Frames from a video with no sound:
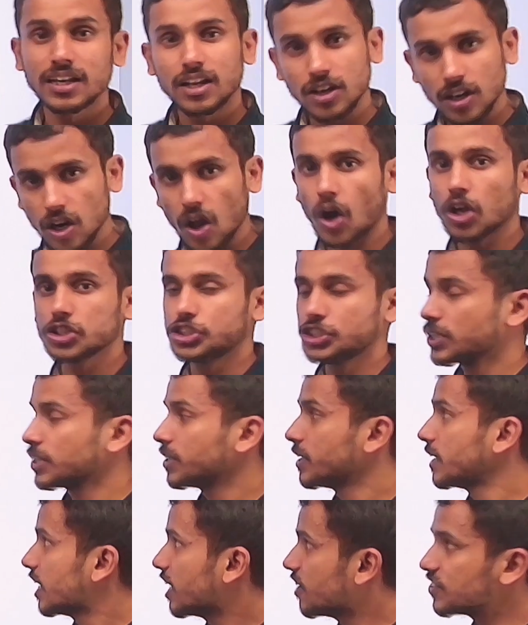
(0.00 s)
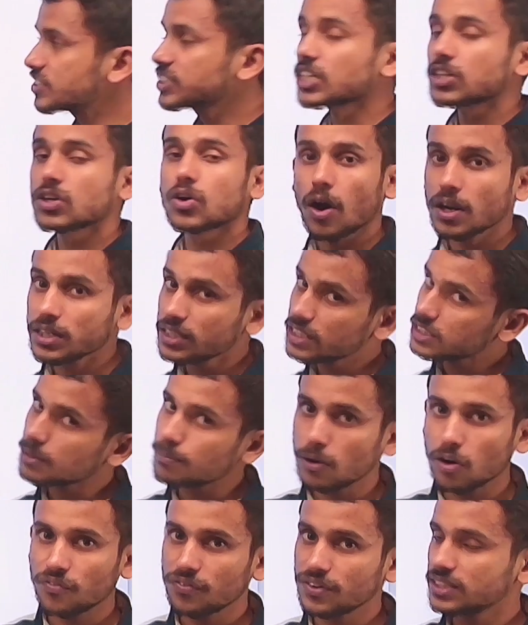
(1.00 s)
lodged, if it's a
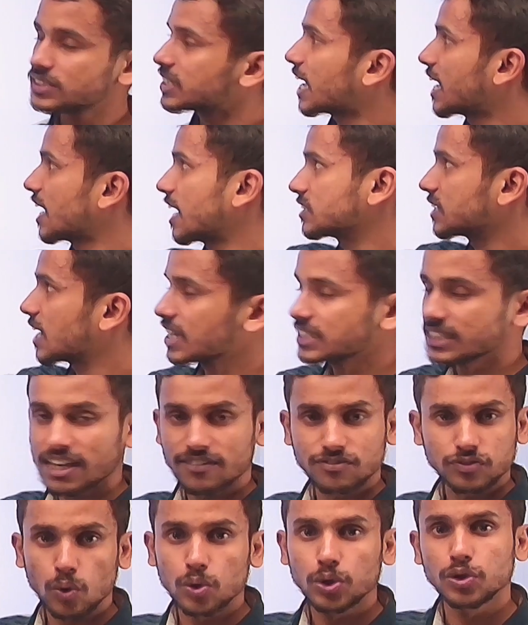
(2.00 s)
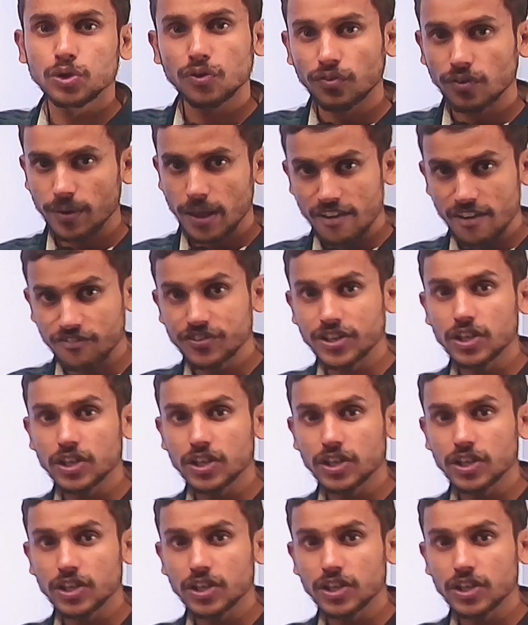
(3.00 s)
cognizable offense, as I've told you, every